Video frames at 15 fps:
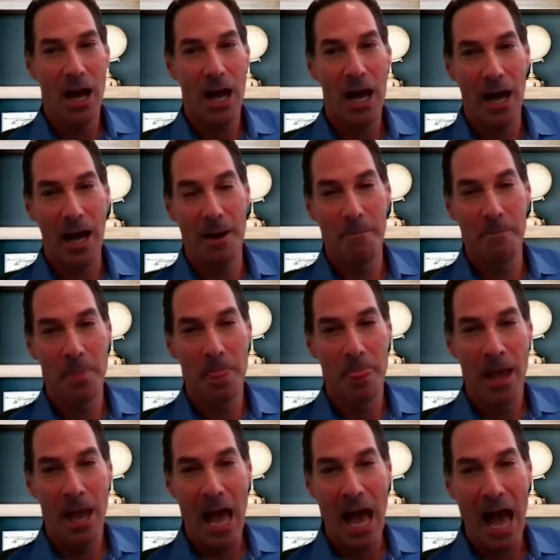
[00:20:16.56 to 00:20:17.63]
Um,
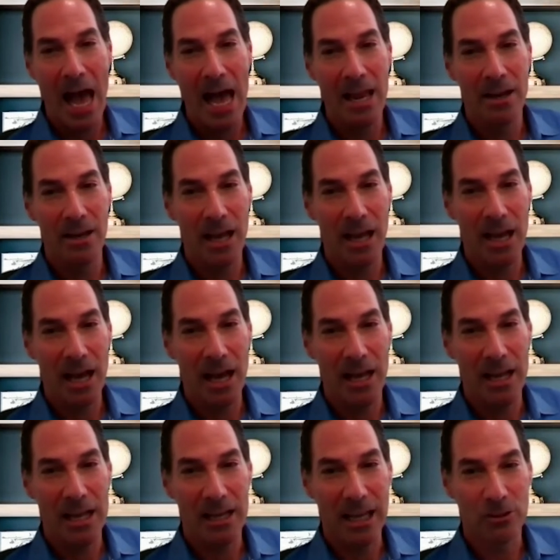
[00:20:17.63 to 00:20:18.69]
and
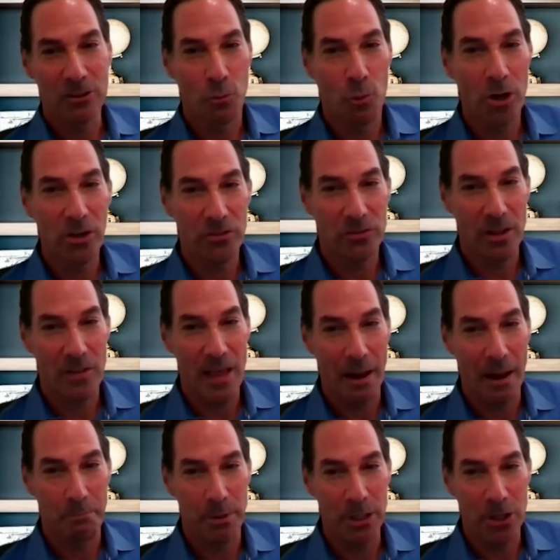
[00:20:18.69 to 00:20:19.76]
uh, it gets worse than
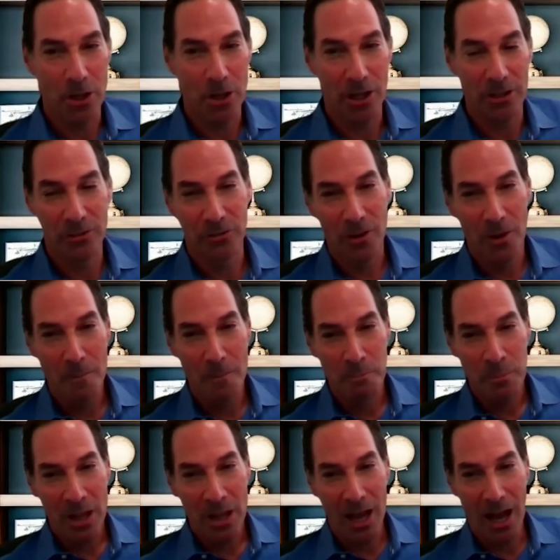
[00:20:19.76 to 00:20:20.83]
that because
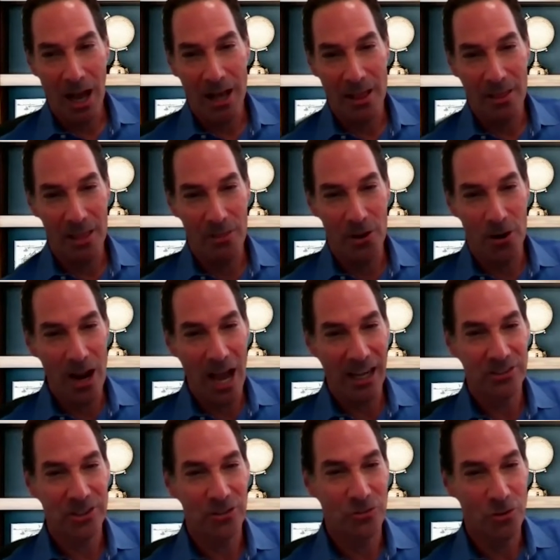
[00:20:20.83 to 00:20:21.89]
uh, they're
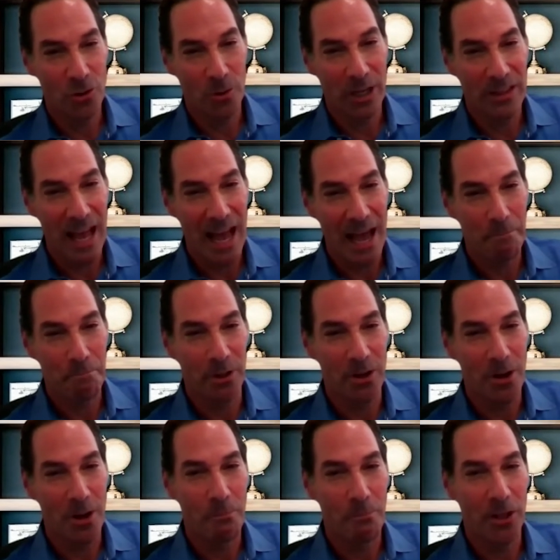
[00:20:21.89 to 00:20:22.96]
not just doing that,
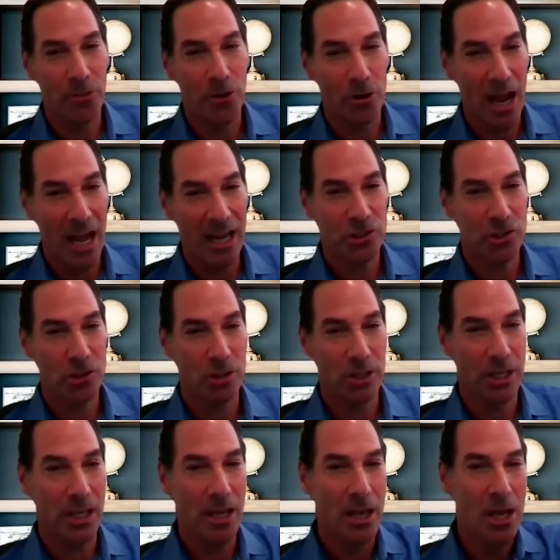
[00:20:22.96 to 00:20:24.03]
but but they're
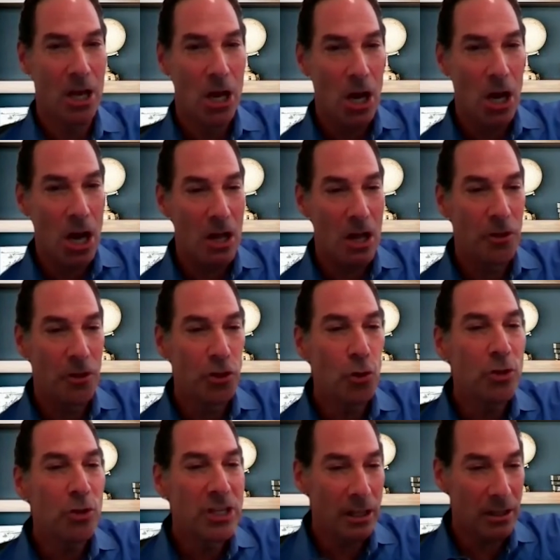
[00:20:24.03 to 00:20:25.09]
actually the
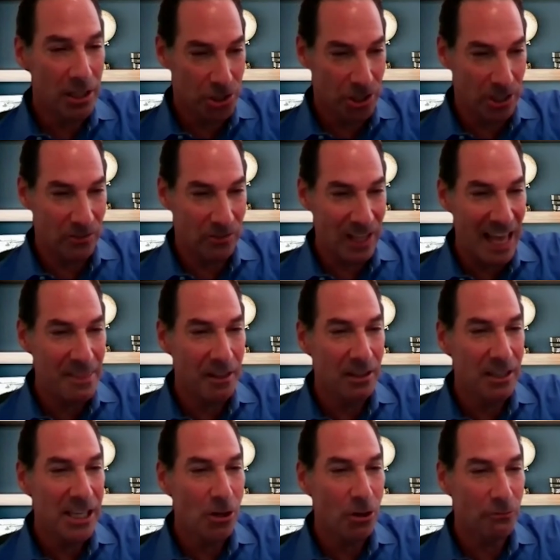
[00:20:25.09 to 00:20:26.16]
due diligence and the
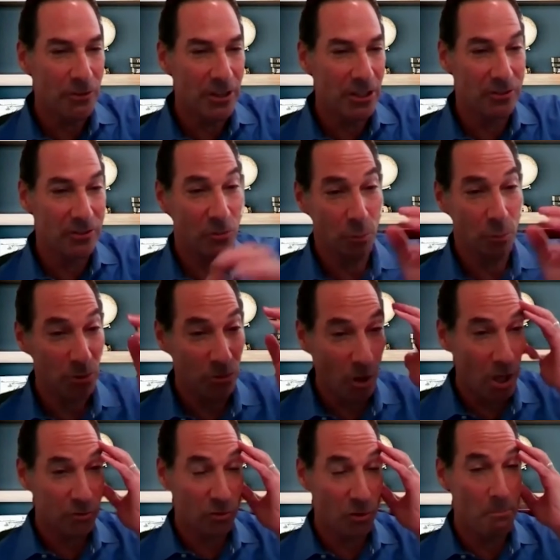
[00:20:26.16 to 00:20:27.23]
legal fees. This was
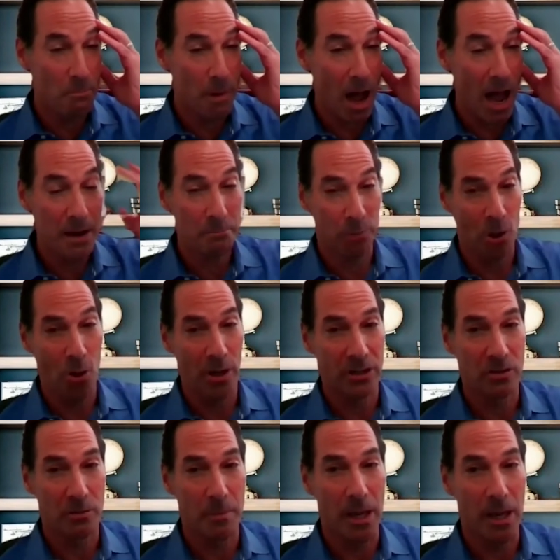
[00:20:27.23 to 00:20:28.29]
also mind blowing
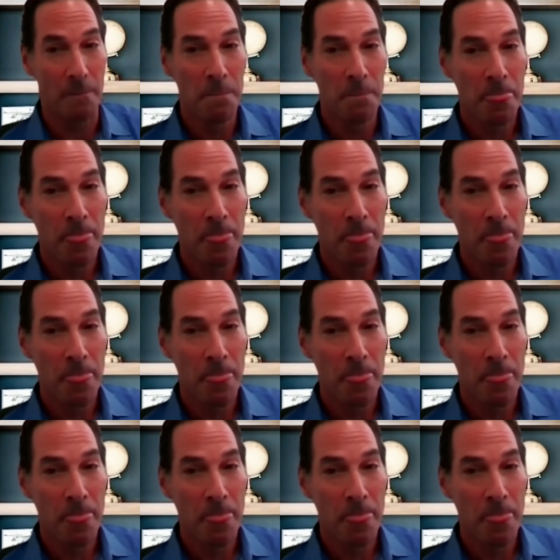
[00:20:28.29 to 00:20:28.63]
to me.